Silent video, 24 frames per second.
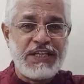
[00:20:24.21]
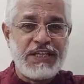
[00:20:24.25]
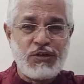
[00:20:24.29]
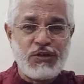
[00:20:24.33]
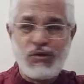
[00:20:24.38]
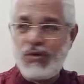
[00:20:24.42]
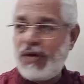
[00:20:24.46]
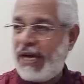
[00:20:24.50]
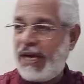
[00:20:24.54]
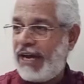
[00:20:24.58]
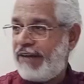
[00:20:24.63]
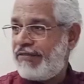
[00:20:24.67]
that
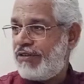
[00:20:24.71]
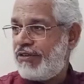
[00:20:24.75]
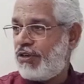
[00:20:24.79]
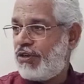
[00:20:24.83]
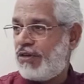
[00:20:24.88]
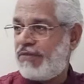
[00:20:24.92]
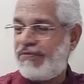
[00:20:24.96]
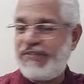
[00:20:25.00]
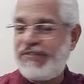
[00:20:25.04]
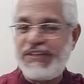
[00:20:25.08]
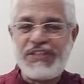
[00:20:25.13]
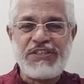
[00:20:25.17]
you have in
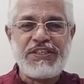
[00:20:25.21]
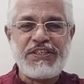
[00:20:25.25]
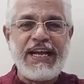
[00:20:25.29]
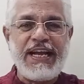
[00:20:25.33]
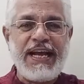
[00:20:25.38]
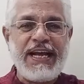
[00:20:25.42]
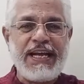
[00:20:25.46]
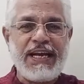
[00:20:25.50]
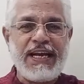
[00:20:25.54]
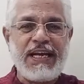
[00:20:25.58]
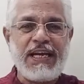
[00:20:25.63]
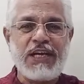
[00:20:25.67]
your fish
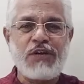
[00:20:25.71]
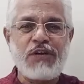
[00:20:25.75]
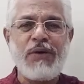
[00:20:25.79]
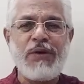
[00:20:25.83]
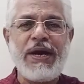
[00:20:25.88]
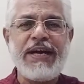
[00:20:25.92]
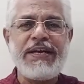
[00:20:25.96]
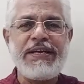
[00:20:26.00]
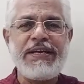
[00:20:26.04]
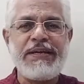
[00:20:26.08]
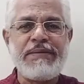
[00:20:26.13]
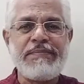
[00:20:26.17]
tank and
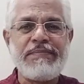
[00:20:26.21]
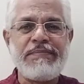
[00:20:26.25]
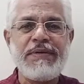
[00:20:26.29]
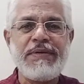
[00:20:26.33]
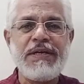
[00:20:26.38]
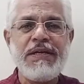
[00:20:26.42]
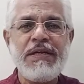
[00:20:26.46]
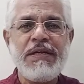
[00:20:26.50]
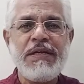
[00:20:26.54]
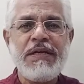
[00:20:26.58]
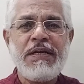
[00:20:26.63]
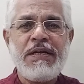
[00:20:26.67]

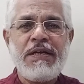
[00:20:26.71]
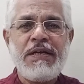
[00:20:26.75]
aquarium,